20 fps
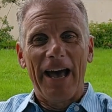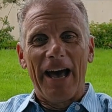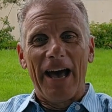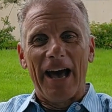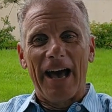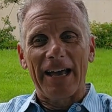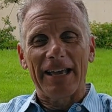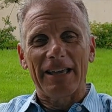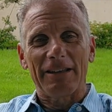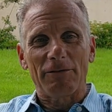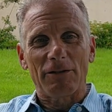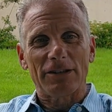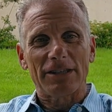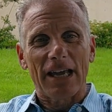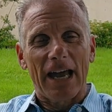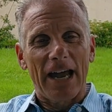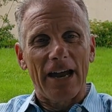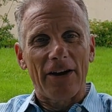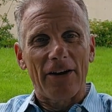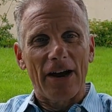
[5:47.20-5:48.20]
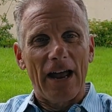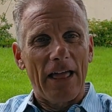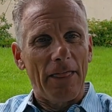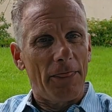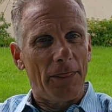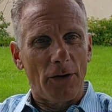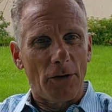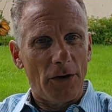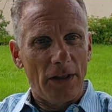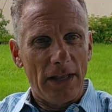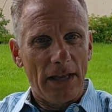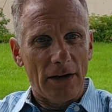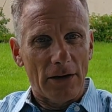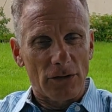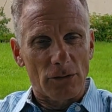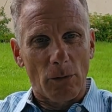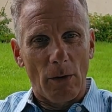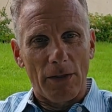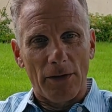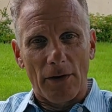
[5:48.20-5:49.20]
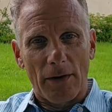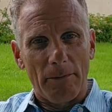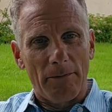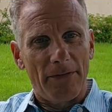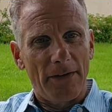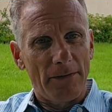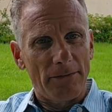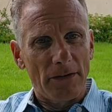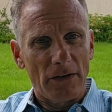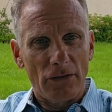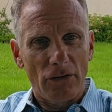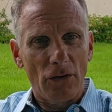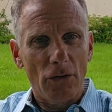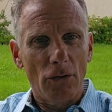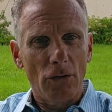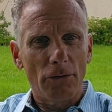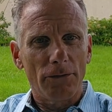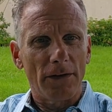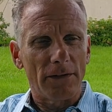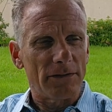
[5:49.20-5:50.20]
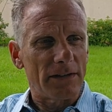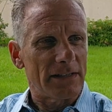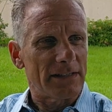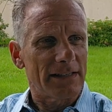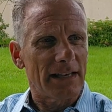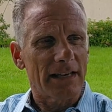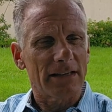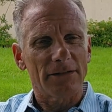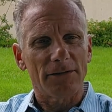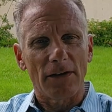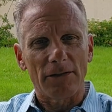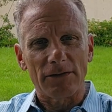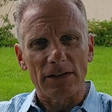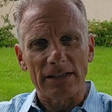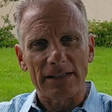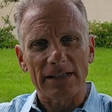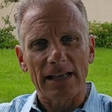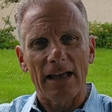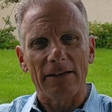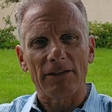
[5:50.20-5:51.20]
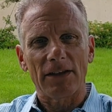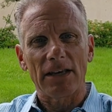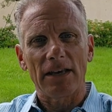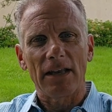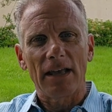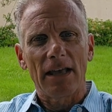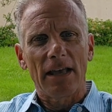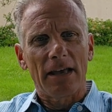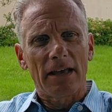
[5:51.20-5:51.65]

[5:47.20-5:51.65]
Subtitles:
I can retire at 30 years, whether I'm 52, 56, 57.